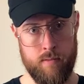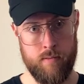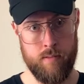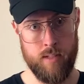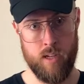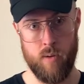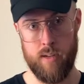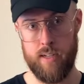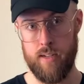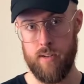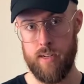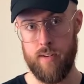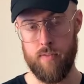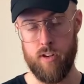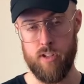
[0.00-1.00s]
going to a
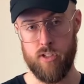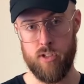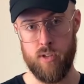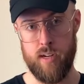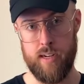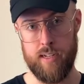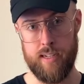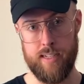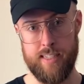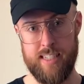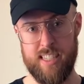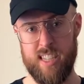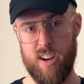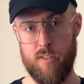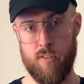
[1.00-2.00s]
different string. It's
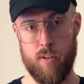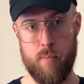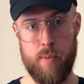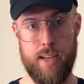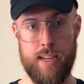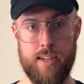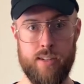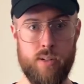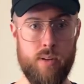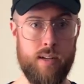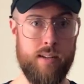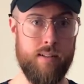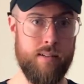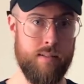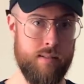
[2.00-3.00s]
easier for me to do
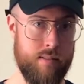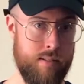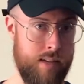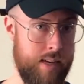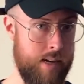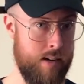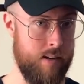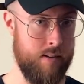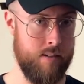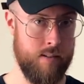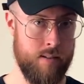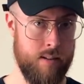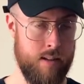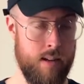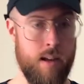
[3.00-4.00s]
it here,
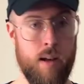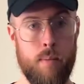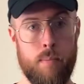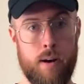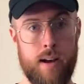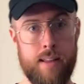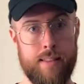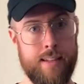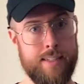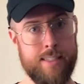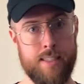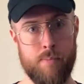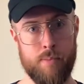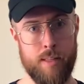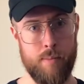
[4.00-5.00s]
but that's
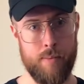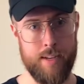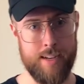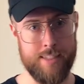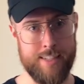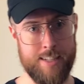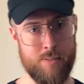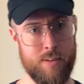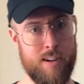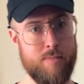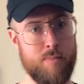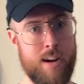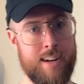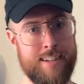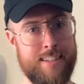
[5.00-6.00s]
simply because that's what I've
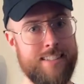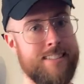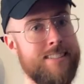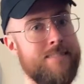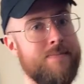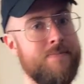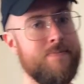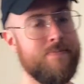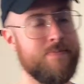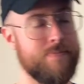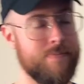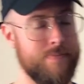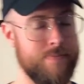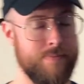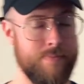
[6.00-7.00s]
practiced.
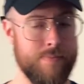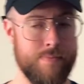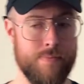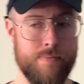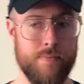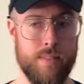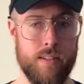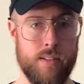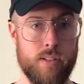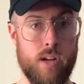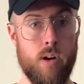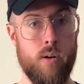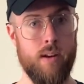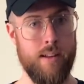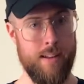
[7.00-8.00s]

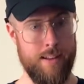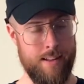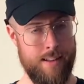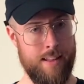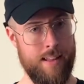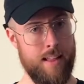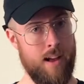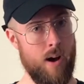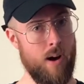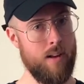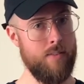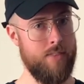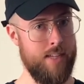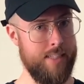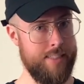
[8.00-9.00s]
So all
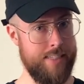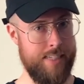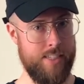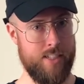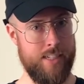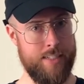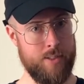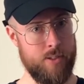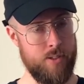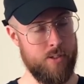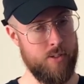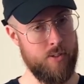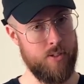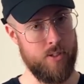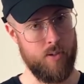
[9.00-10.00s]
of this is to introduce
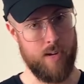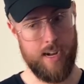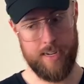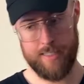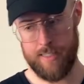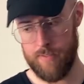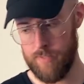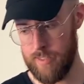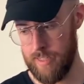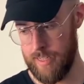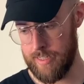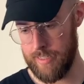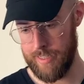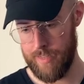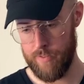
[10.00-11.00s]
you to octaves and
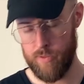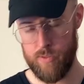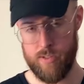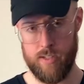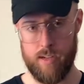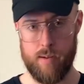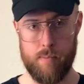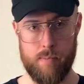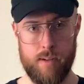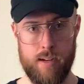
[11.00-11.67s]
to give you some